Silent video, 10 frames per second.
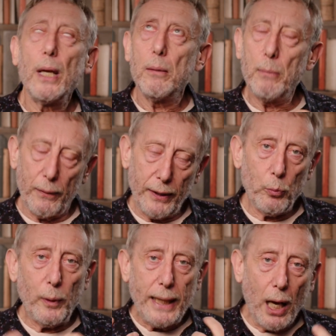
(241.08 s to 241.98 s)
Mervyn,
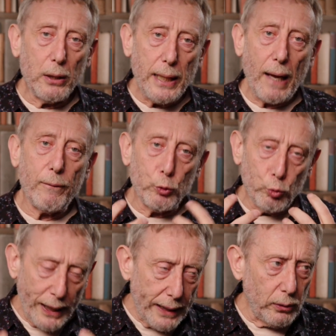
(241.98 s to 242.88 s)
we can't have a
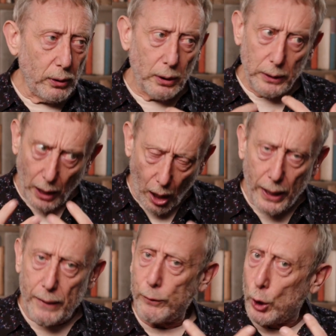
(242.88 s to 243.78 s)
real
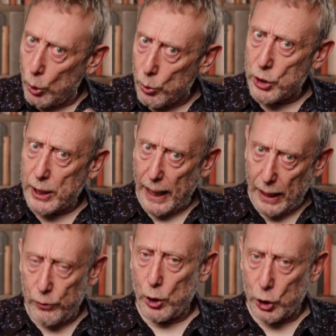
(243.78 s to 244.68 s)
live goose
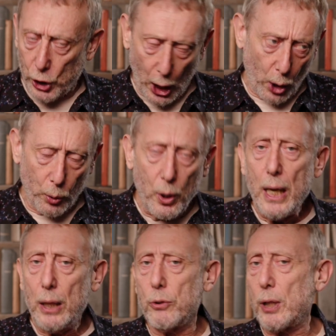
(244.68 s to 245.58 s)
in the show.
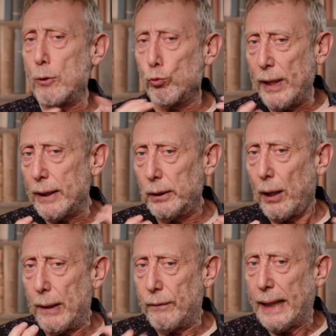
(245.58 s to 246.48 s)
You see, real
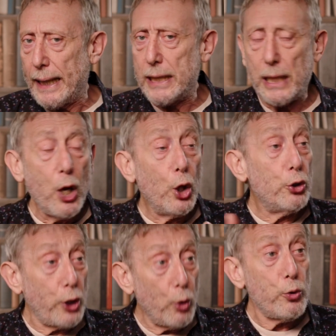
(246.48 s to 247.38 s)
live geese
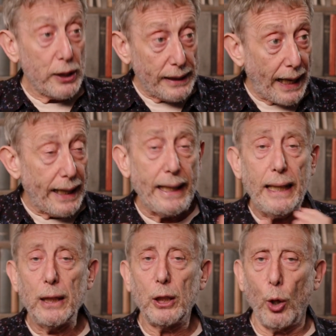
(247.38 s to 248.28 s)
don't lay
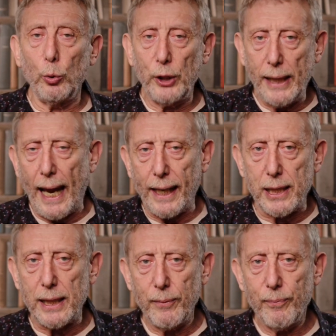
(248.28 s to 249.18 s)
golden
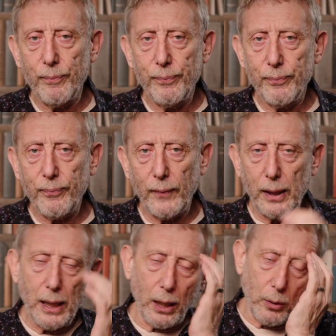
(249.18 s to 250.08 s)
eggs.
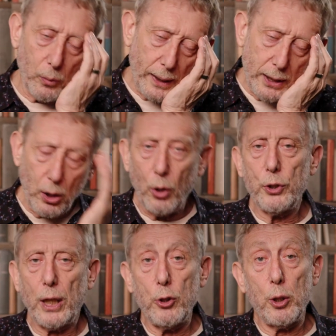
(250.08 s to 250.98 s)
No, we're
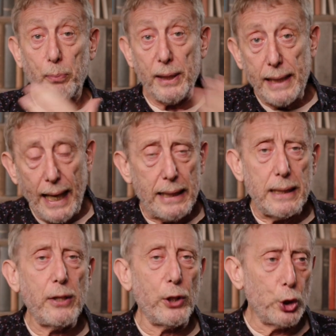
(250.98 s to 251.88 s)
not going to
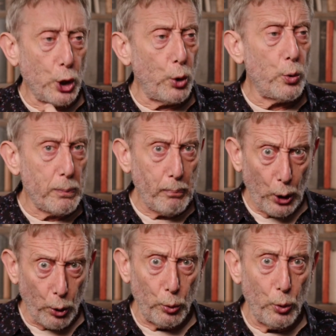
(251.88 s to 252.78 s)
pretend that goose
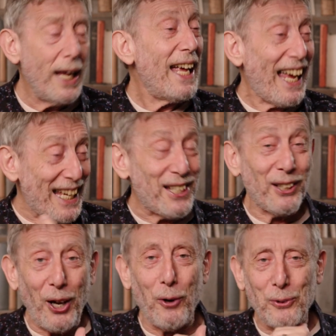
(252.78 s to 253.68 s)
poo is a
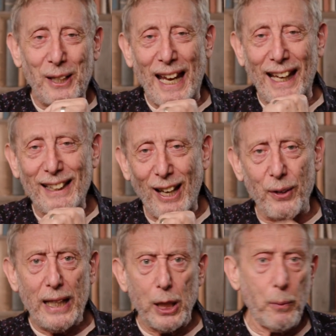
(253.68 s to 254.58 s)
golden egg. No,
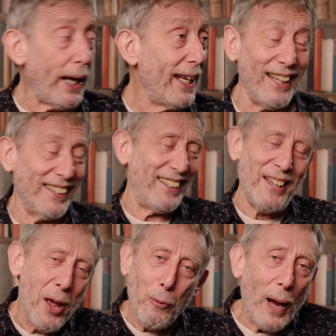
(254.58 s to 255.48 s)
and anyway,
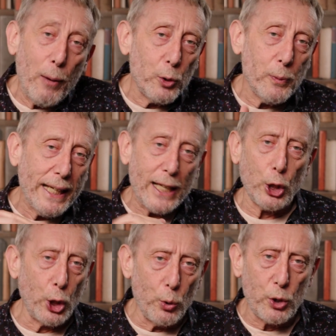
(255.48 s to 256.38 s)
where would we get
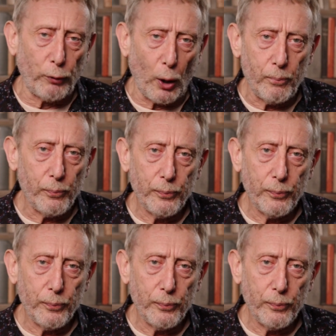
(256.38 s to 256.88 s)
a goose from?